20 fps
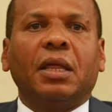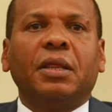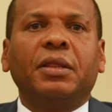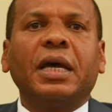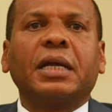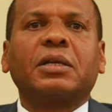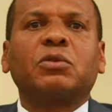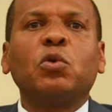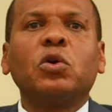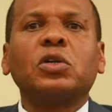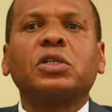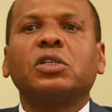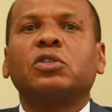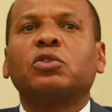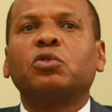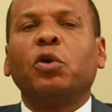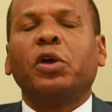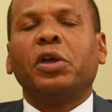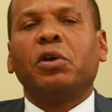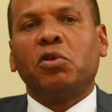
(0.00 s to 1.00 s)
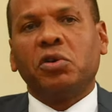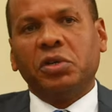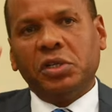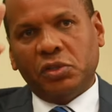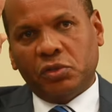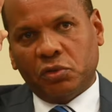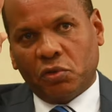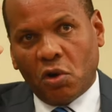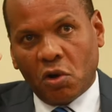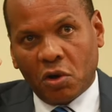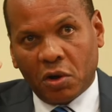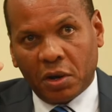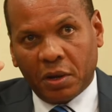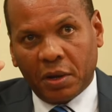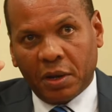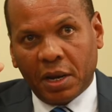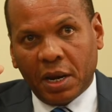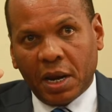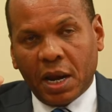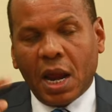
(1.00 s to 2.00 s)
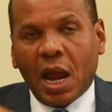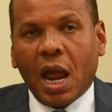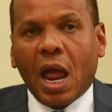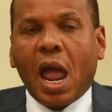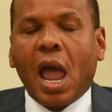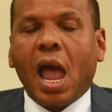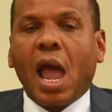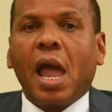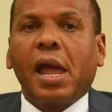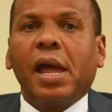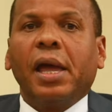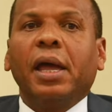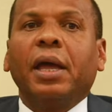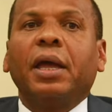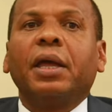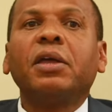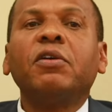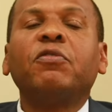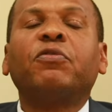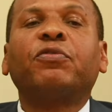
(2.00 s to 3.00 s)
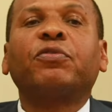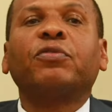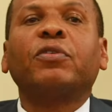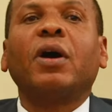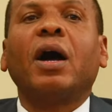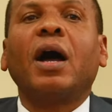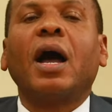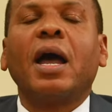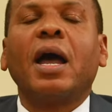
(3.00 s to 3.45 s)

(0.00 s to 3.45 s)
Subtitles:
that what is going on is wrong. If